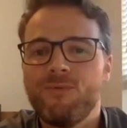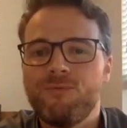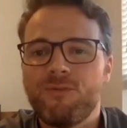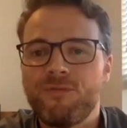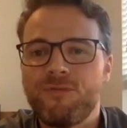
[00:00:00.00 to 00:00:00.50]

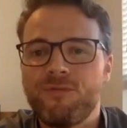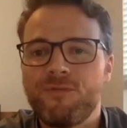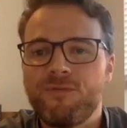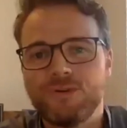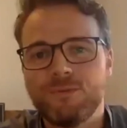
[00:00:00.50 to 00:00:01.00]
refuse
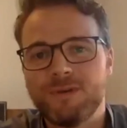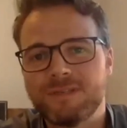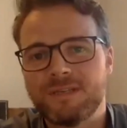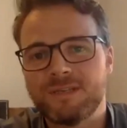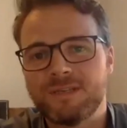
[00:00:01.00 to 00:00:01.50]
to do
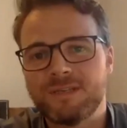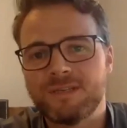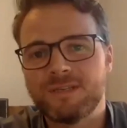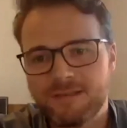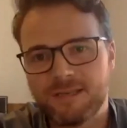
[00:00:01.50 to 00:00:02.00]
business with the
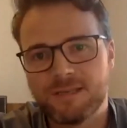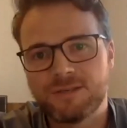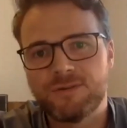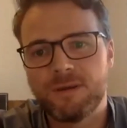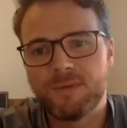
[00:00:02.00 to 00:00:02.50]
events
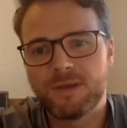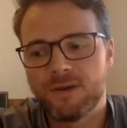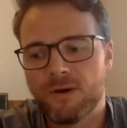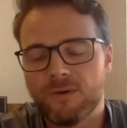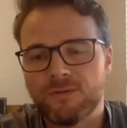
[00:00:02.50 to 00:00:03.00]
industry
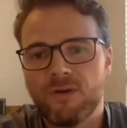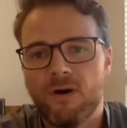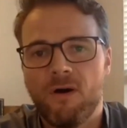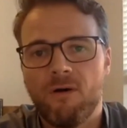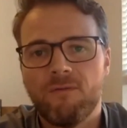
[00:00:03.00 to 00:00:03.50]
because
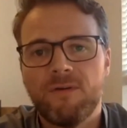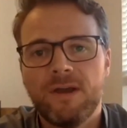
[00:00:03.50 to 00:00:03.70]
of